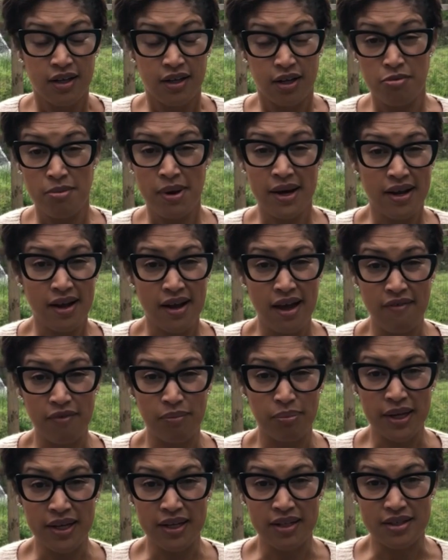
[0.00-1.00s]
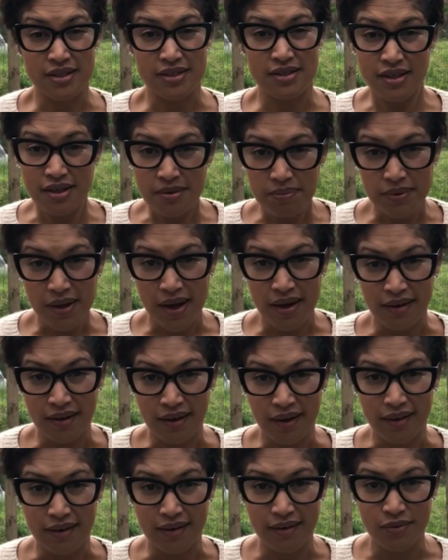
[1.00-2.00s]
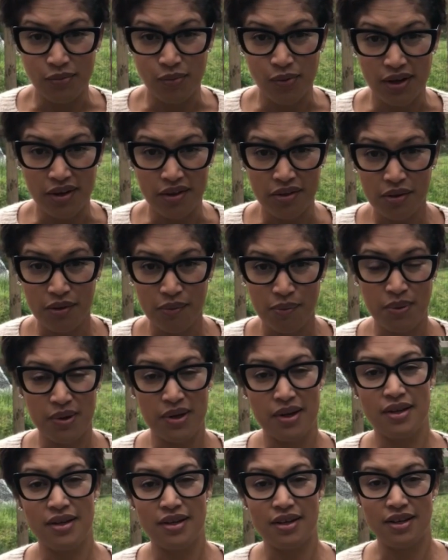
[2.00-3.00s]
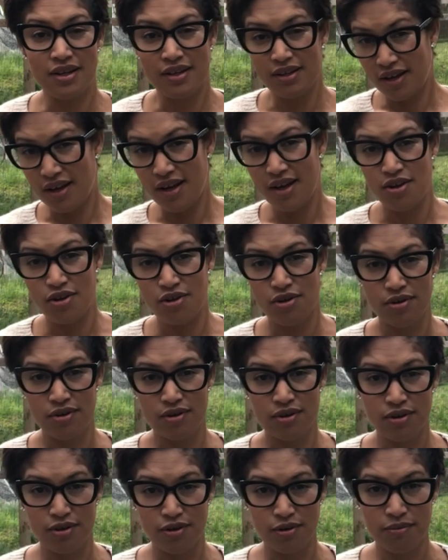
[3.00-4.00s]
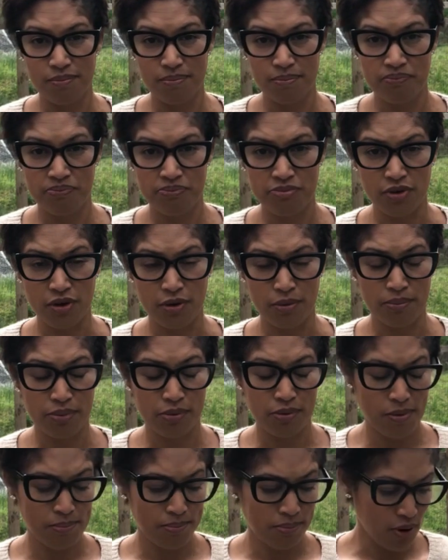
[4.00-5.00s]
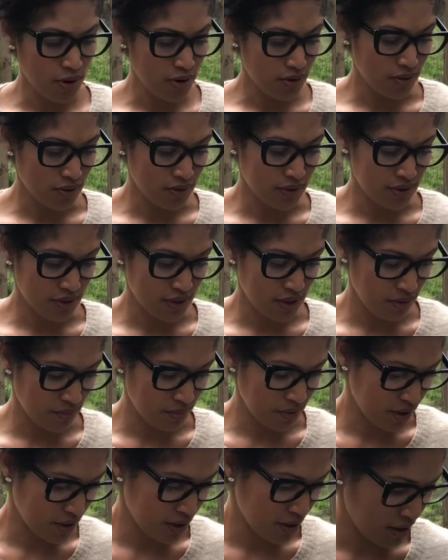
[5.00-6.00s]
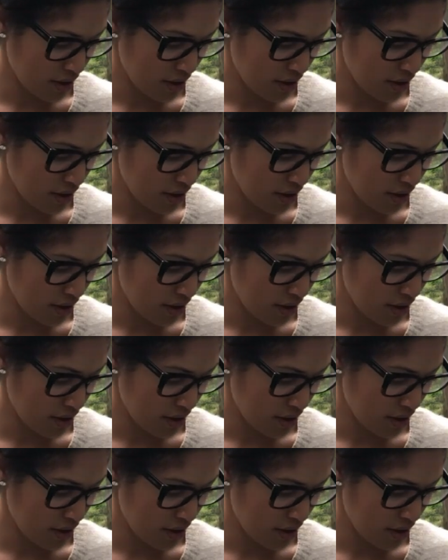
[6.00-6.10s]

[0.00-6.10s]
Now you might not have a blanket to sleep that night with, but hey, your, your, your produce is gonna be